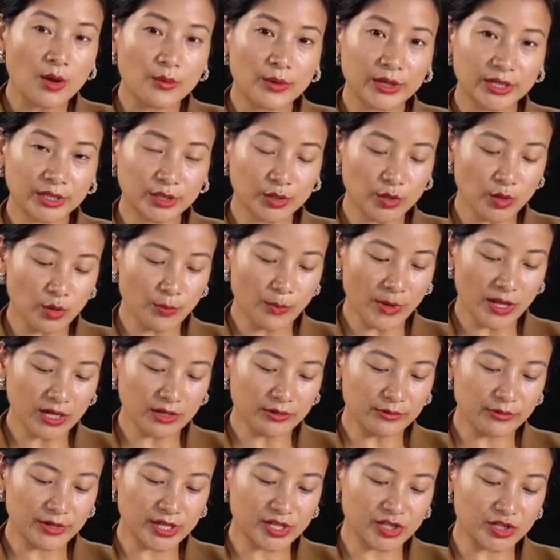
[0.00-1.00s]
When
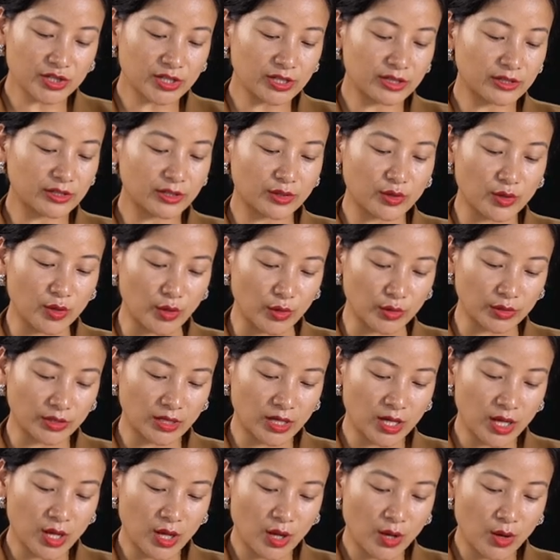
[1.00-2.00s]
Gopal reached the court,
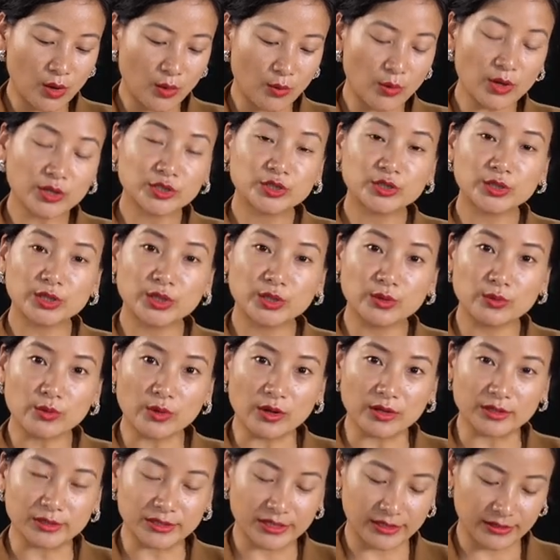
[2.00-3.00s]
What do you
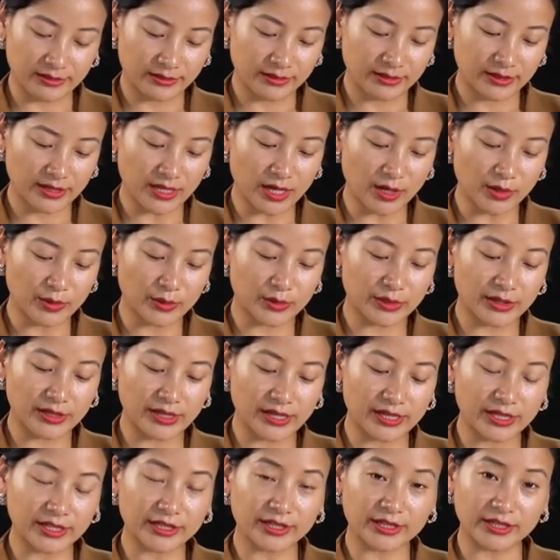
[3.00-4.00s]
want? Now
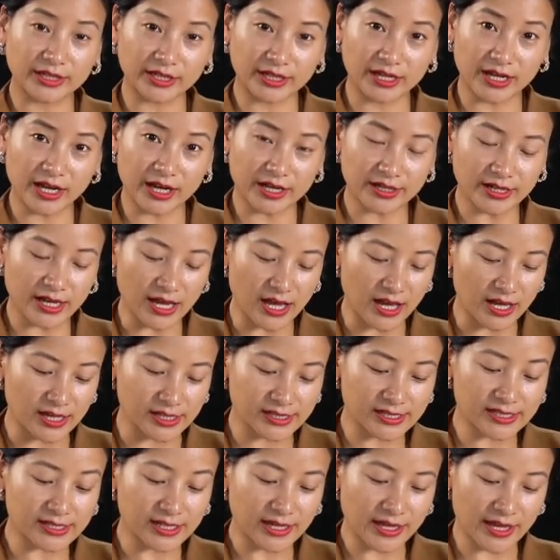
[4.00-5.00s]
the guard
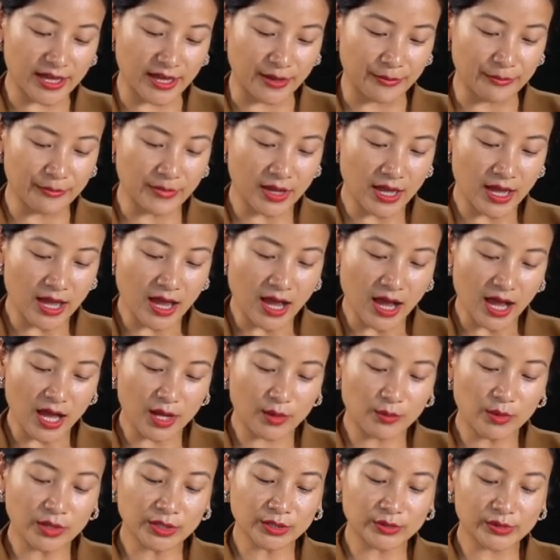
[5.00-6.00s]
asked him,
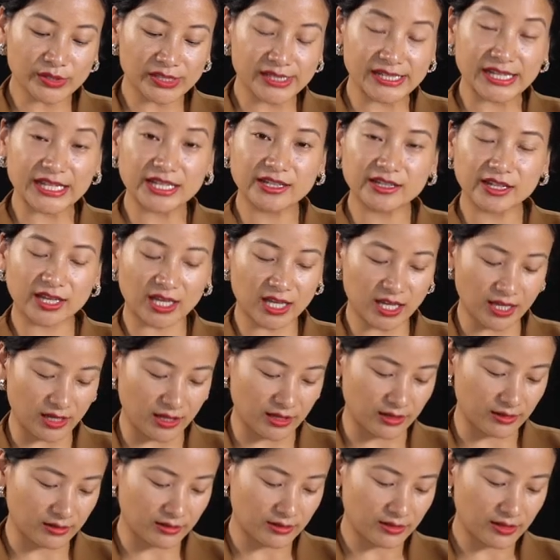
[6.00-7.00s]
I want to see the
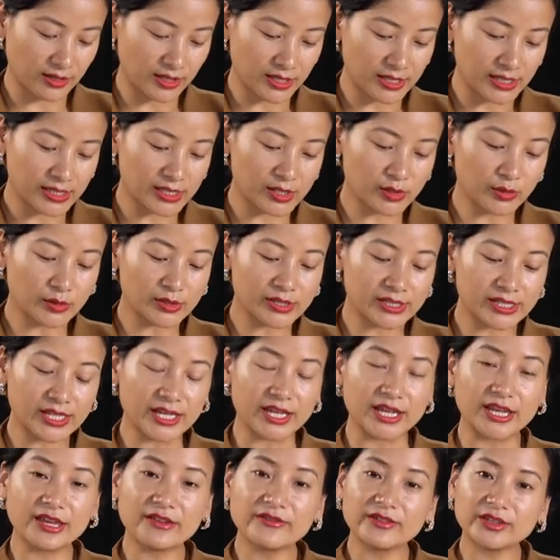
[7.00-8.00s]
king. So
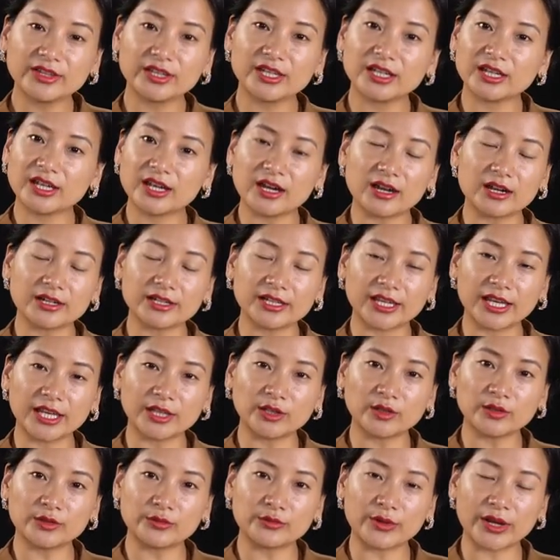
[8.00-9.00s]
see, even the guard
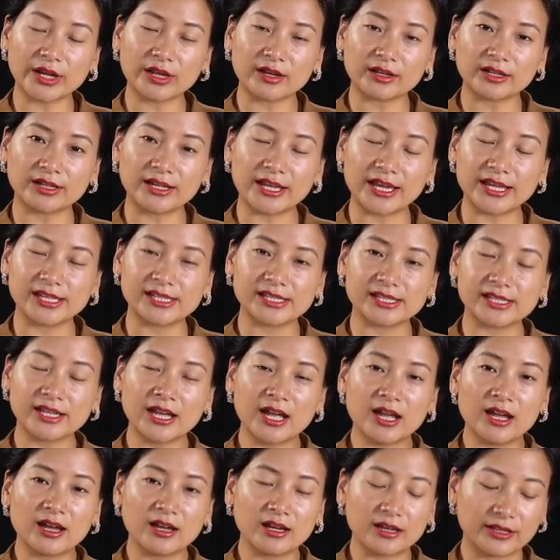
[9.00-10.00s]
cannot recognize
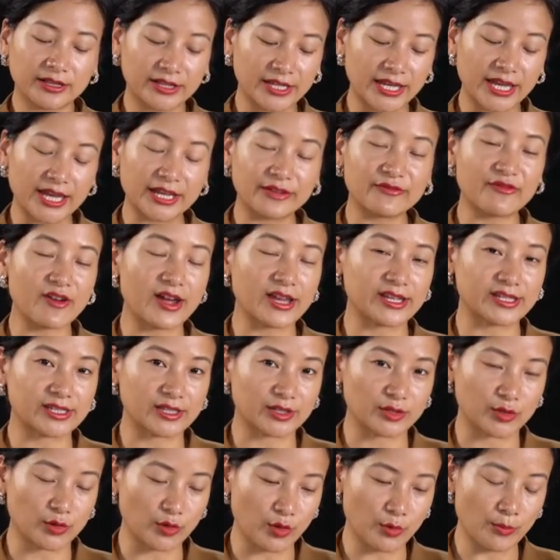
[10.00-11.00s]
uh, the
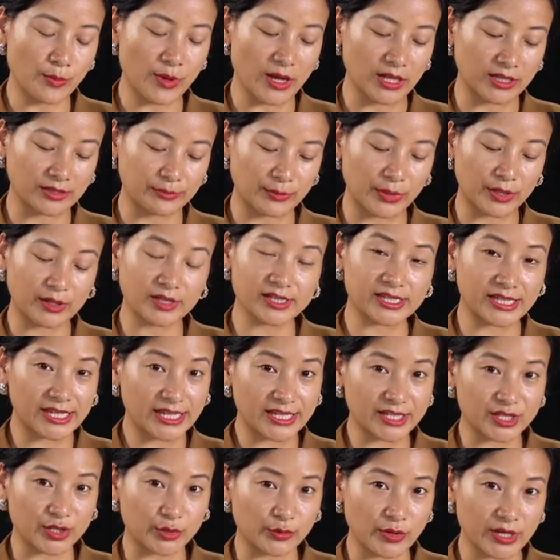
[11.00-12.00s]
advisor, Gopal, because
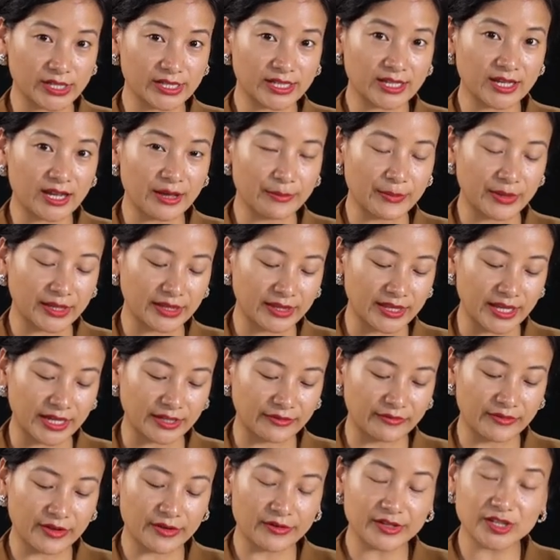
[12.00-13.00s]
he is dressing up in
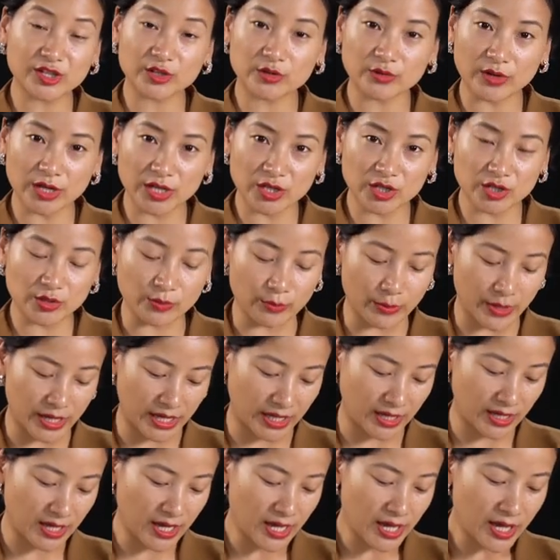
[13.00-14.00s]
that very strange
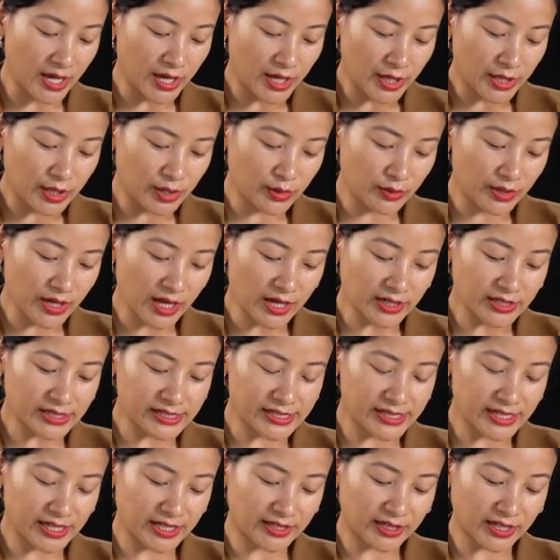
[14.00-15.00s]
way. You can't
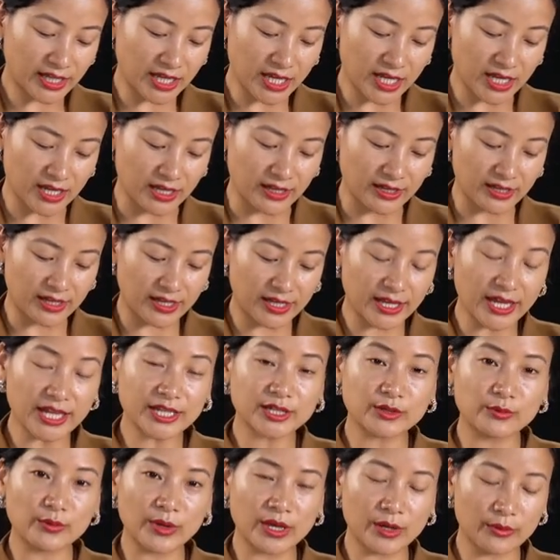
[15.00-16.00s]
see the king.
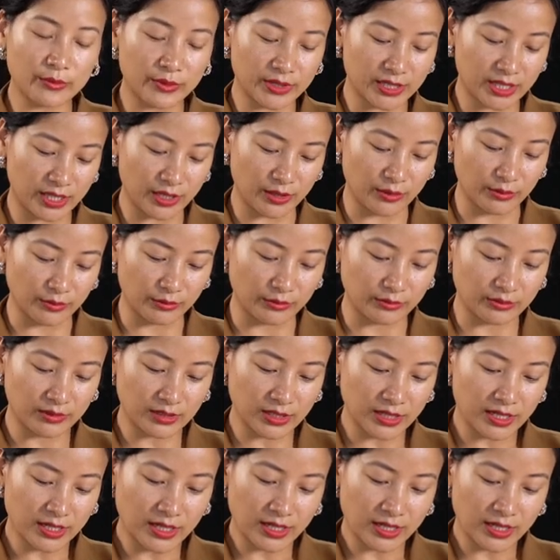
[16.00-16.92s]
Get away with you.